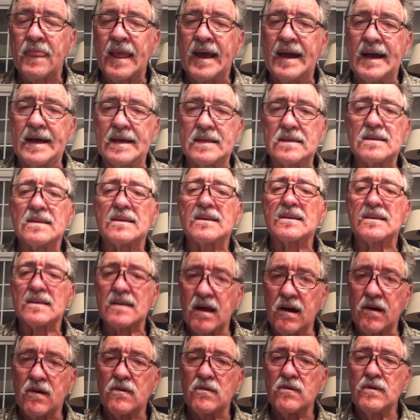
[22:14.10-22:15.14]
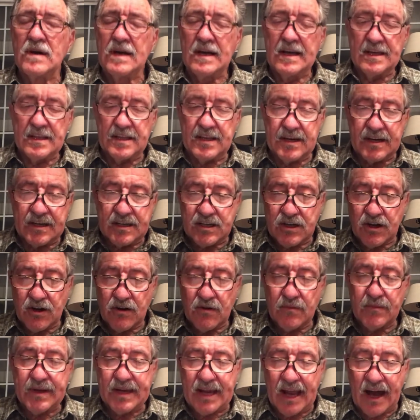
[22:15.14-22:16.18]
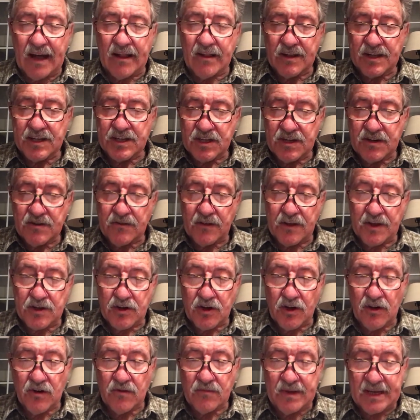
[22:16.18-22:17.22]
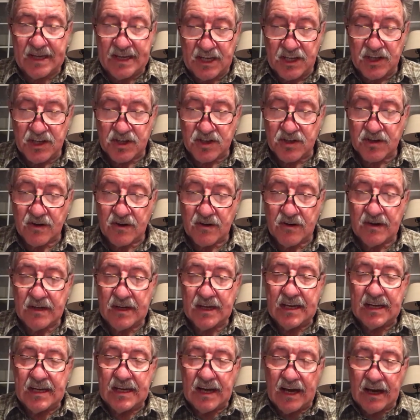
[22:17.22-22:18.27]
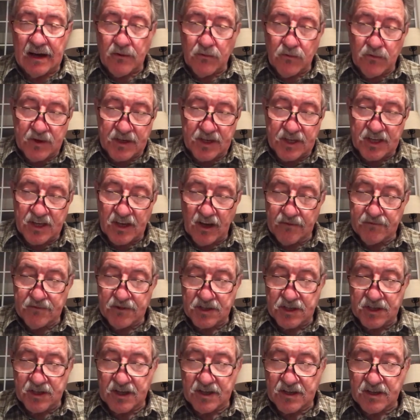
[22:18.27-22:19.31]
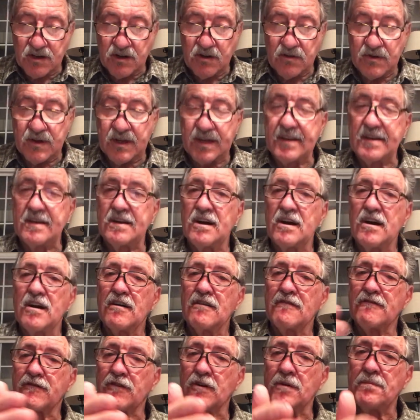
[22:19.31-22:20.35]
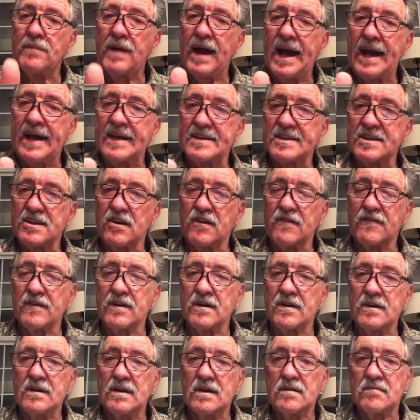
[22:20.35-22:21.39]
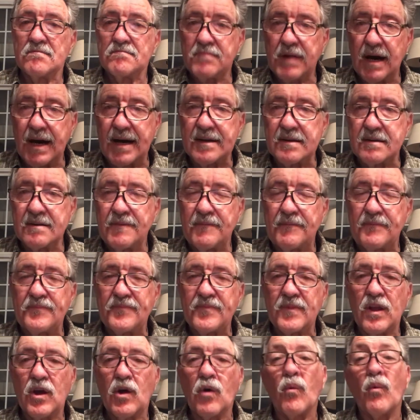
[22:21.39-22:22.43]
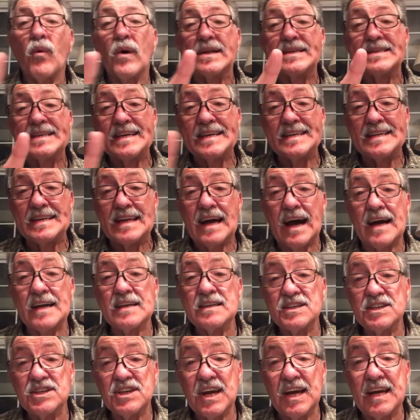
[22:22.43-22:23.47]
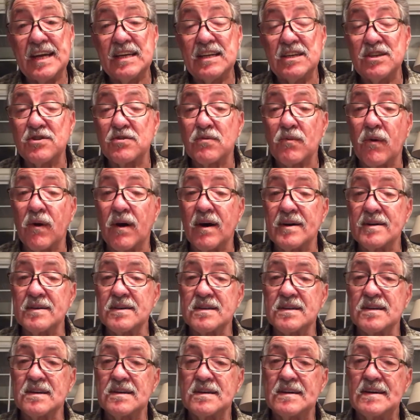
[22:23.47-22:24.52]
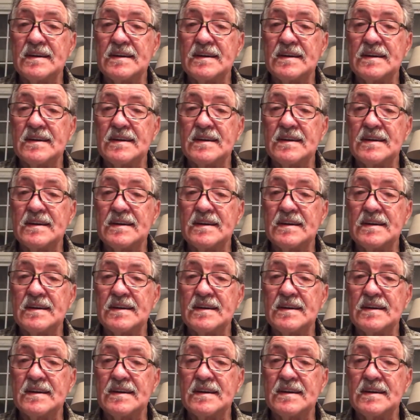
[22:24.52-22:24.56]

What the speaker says: And so the terminology or the term Easter was substituted for Passover. But what did not change was